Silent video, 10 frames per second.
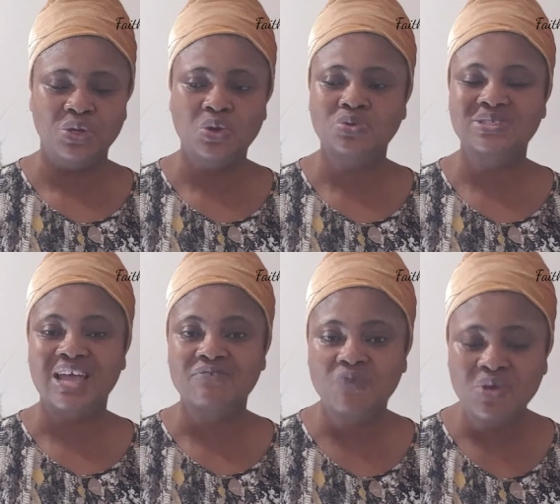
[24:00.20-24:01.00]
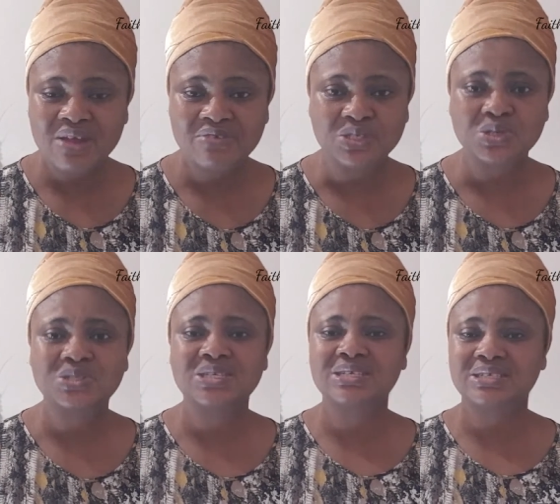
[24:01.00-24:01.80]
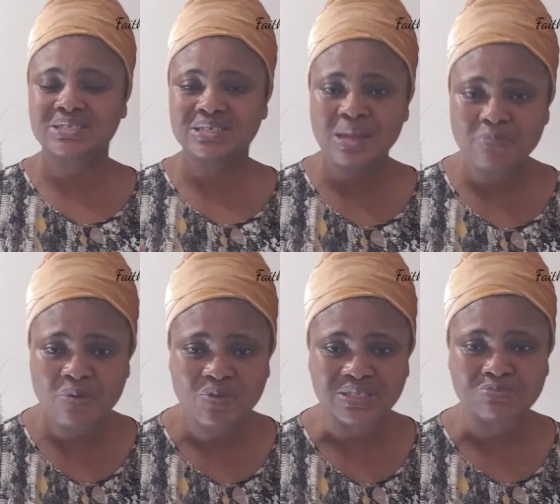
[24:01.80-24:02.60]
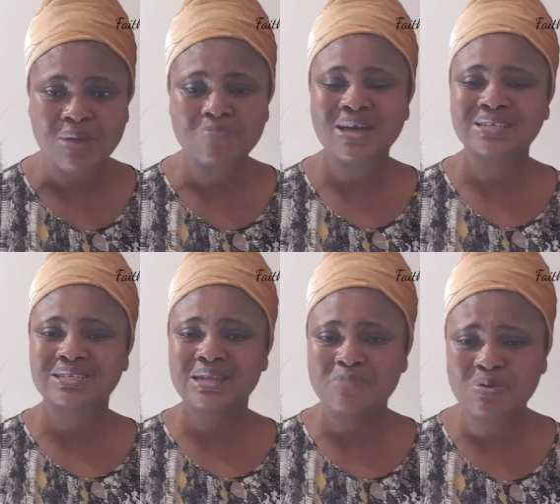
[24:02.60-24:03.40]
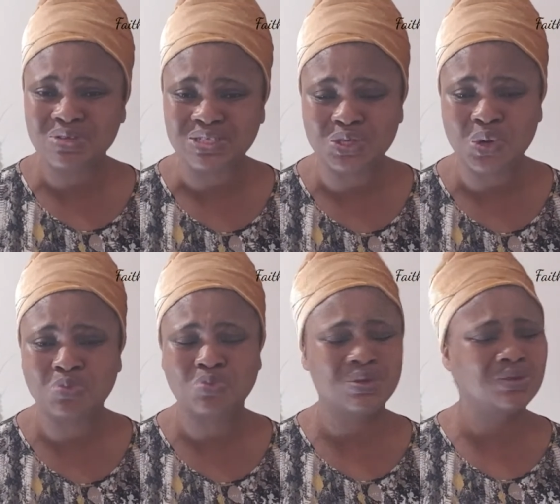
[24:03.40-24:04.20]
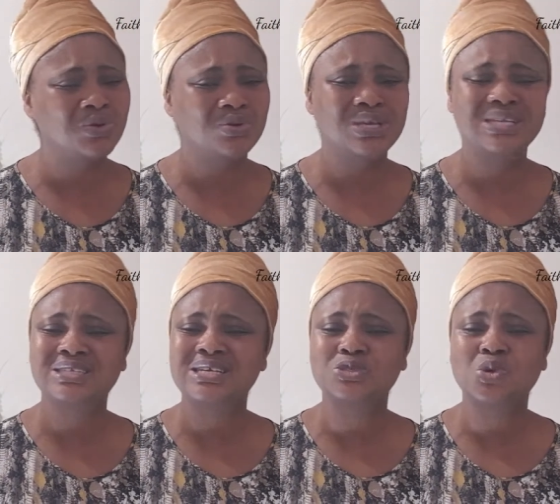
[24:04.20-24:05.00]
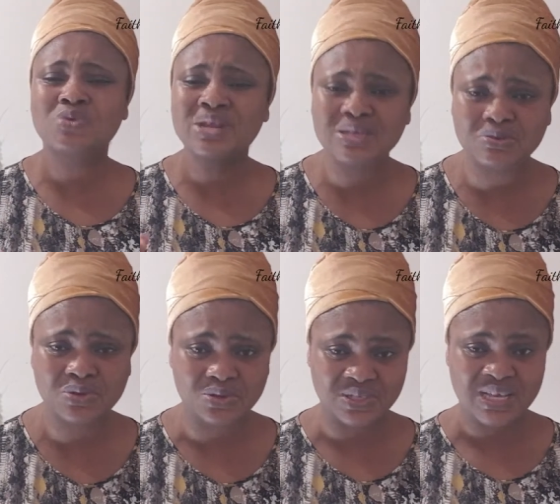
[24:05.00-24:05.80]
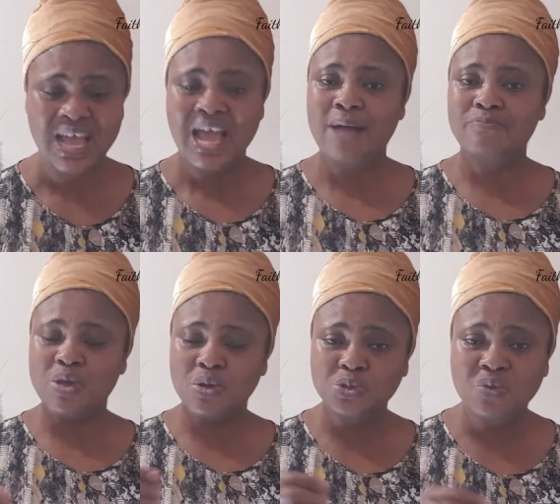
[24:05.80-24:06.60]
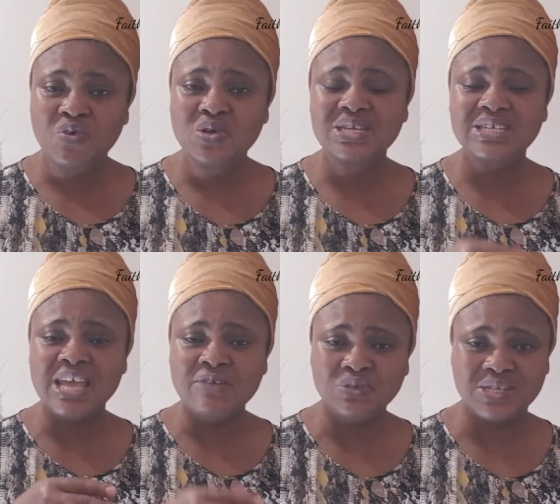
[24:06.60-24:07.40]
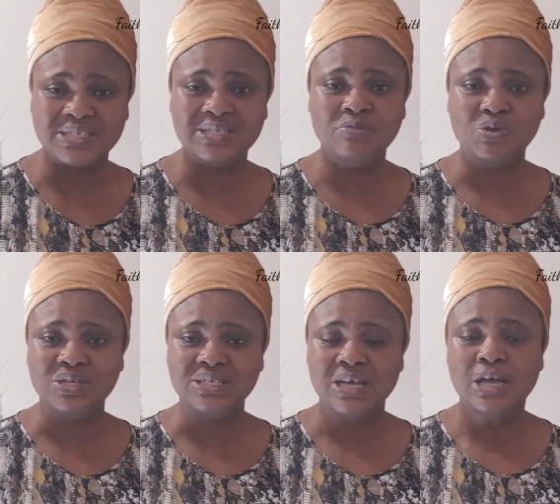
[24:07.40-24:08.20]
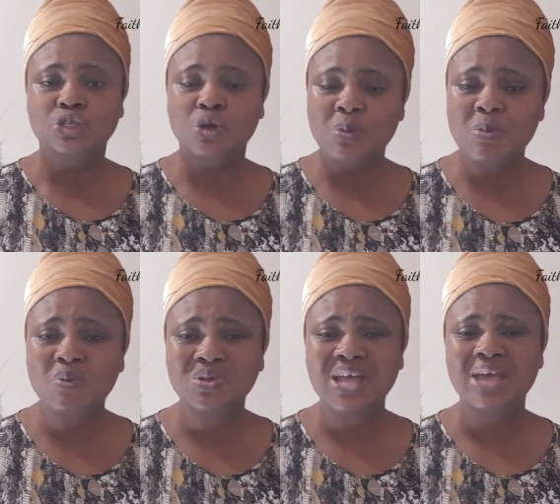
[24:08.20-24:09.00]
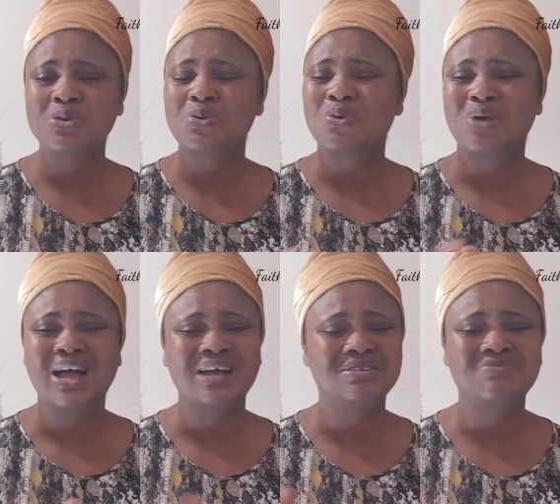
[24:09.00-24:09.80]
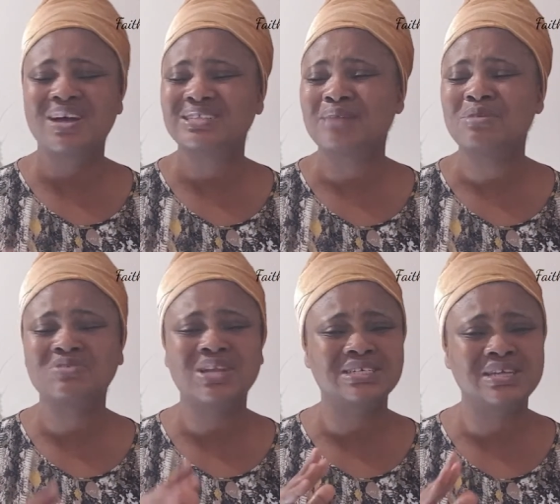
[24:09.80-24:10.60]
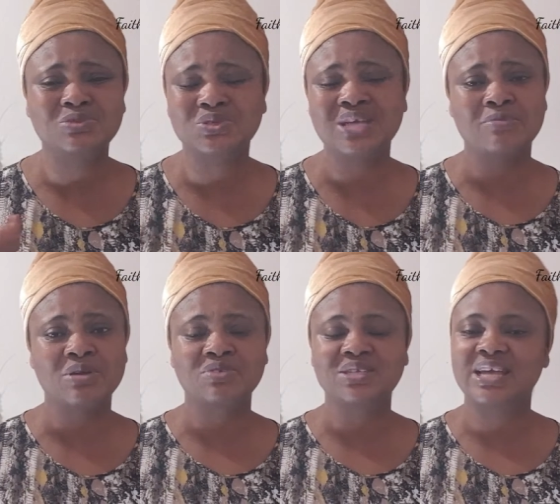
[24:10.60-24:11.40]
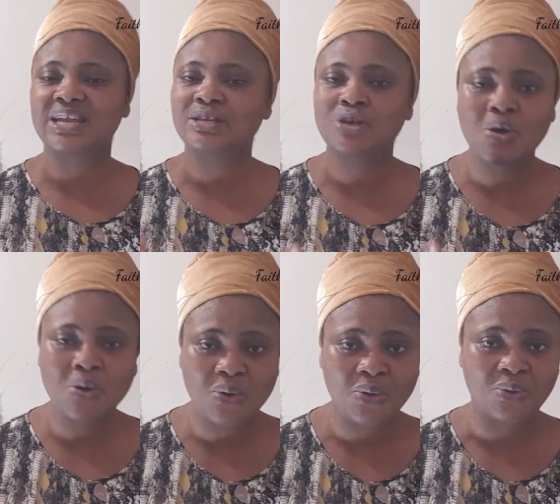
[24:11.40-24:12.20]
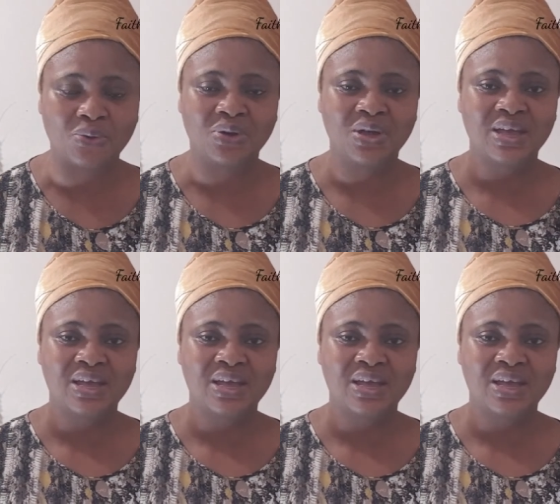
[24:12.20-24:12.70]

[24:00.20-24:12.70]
You know, siphoning resources, sleeping with members, sleeping with young, you know, it's so ridiculous. And because of all these evil testimonies, some people will tell you, in fact, I'm even ashamed to say I'm a Christian. No,